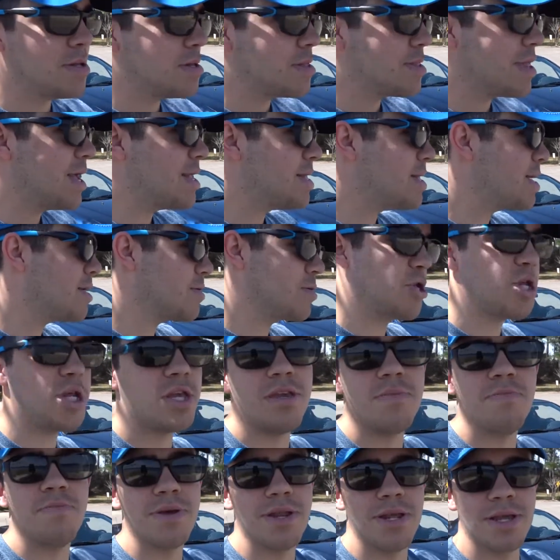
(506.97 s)
That's how
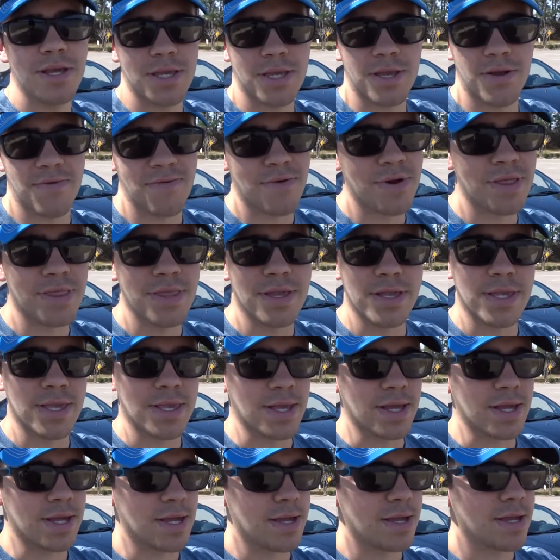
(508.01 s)
cheap it is to run this
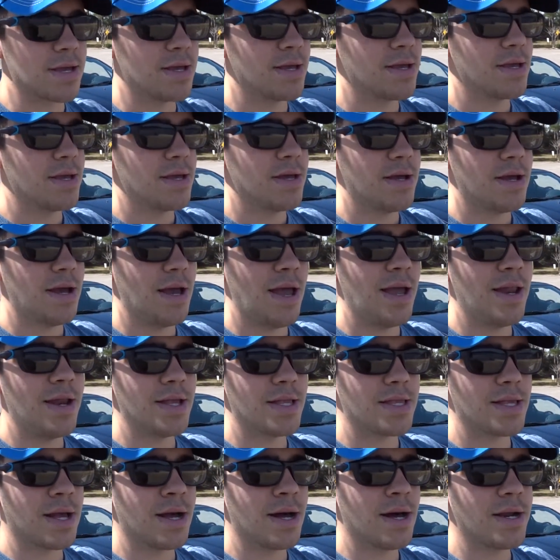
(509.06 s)
thing. And
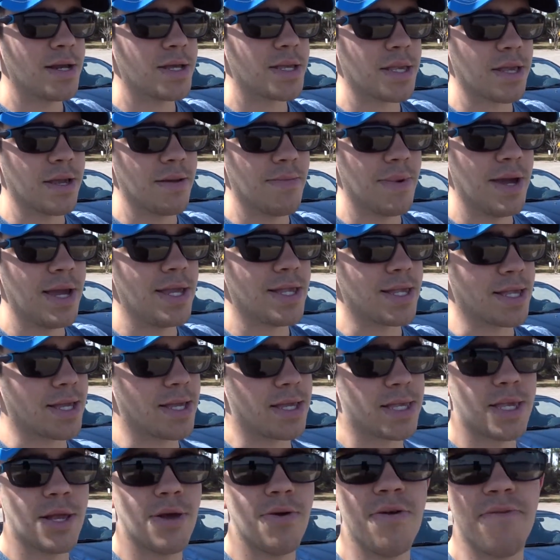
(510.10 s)
it's honestly amazing.
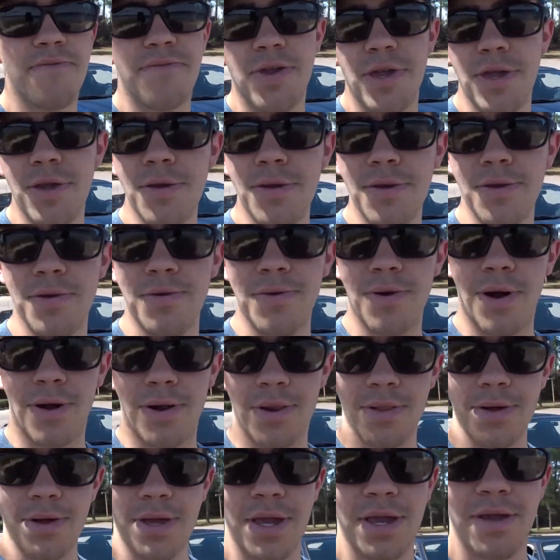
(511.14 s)
So if you
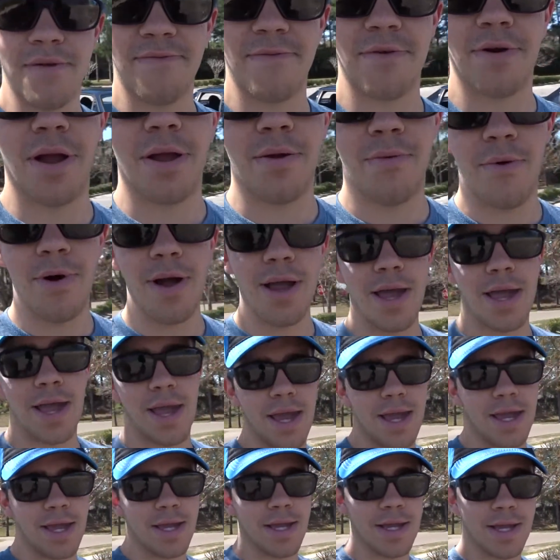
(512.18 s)
are looking for a
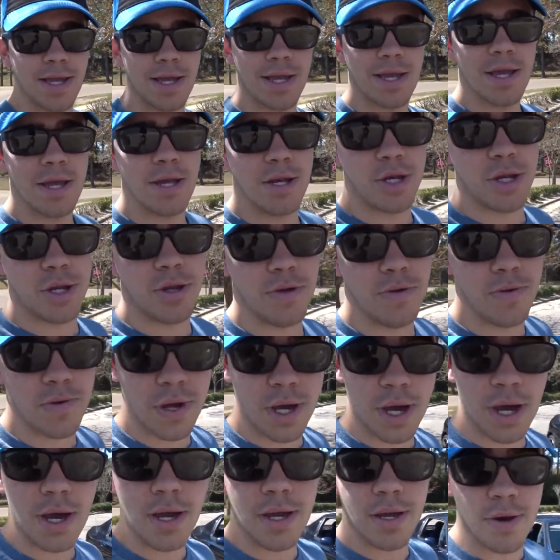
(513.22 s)
way to
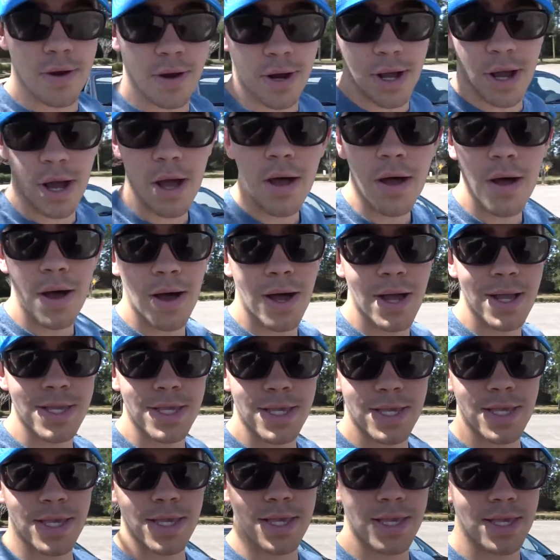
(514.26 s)
cut your
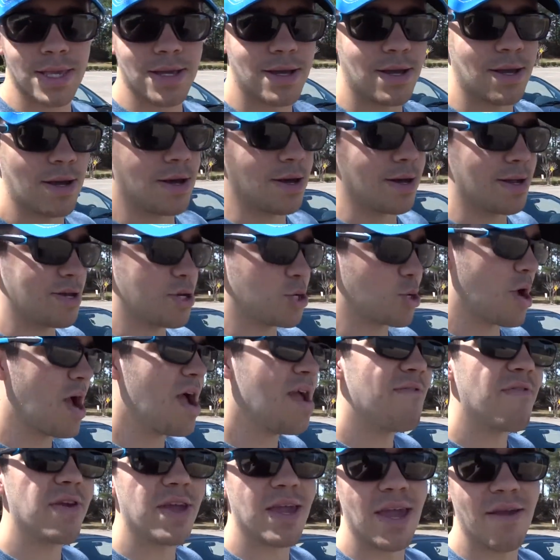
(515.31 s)
costs on
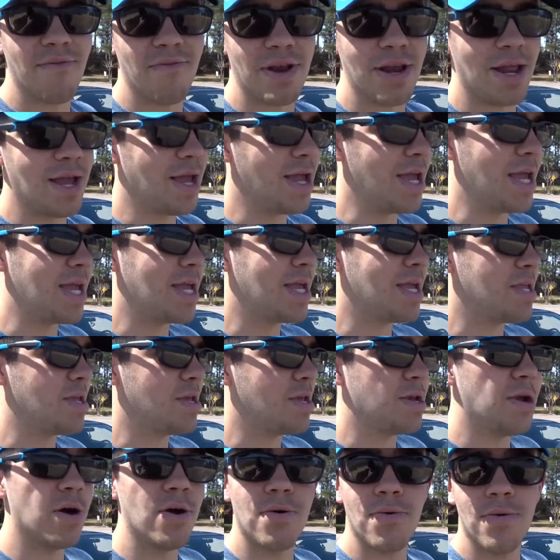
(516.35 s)
driving every day and
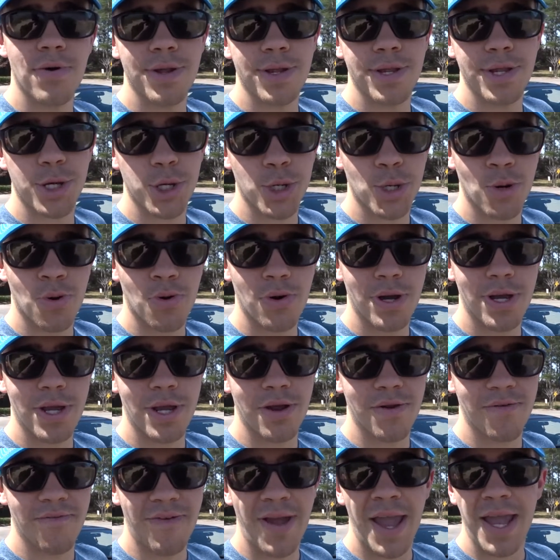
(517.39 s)
you don't want to destroy
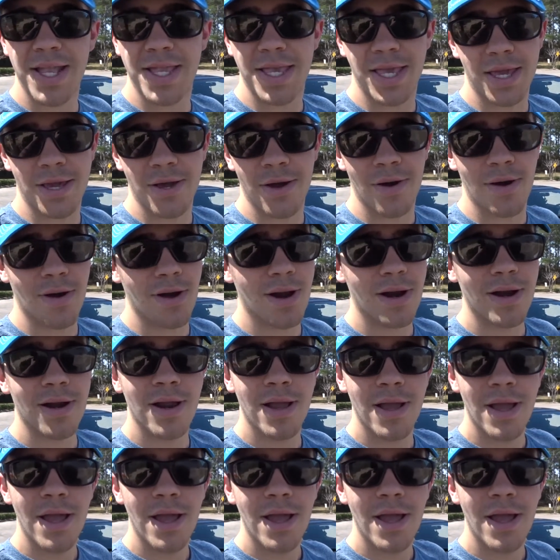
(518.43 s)
your fancy car,